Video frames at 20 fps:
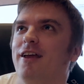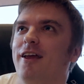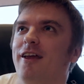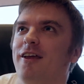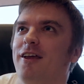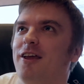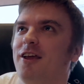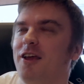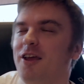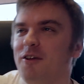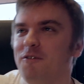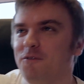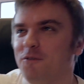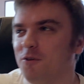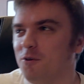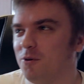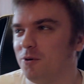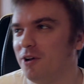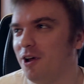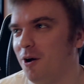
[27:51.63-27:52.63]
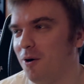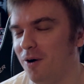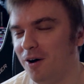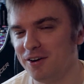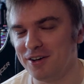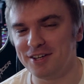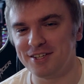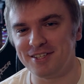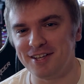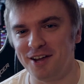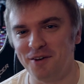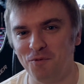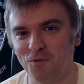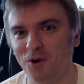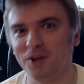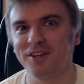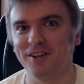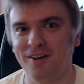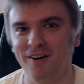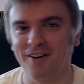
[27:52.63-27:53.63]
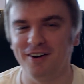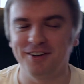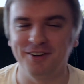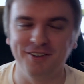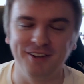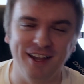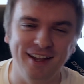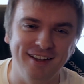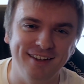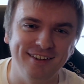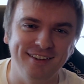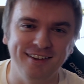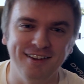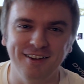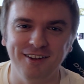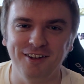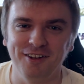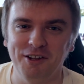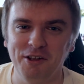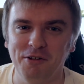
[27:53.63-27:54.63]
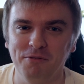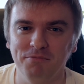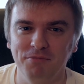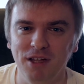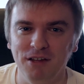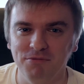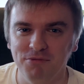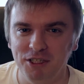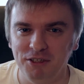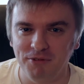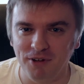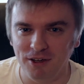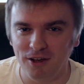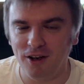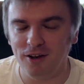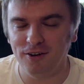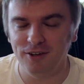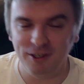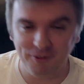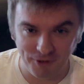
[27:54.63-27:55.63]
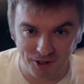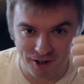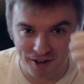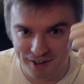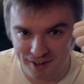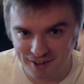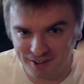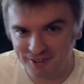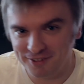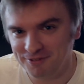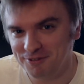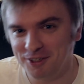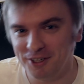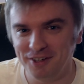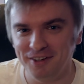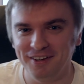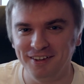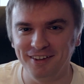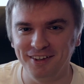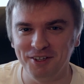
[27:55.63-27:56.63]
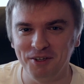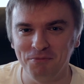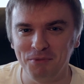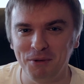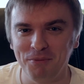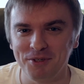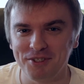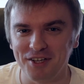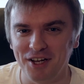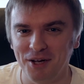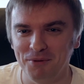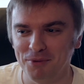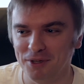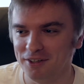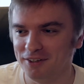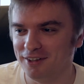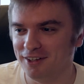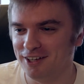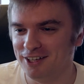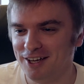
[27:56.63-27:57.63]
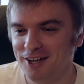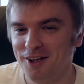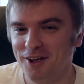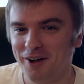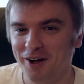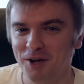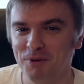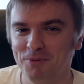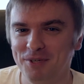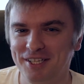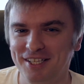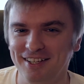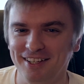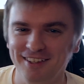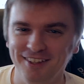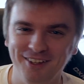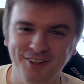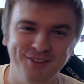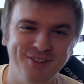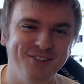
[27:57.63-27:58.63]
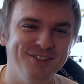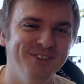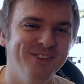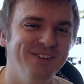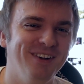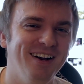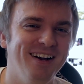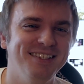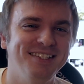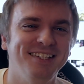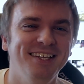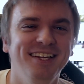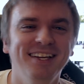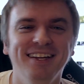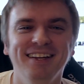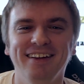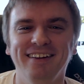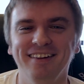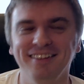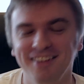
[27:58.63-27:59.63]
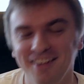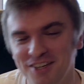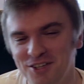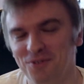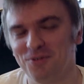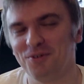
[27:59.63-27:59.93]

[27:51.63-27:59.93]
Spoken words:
if you now understand what card to get, then yeah, leave a like, maybe sub, and I'll be seeing you soon, guys. Thanks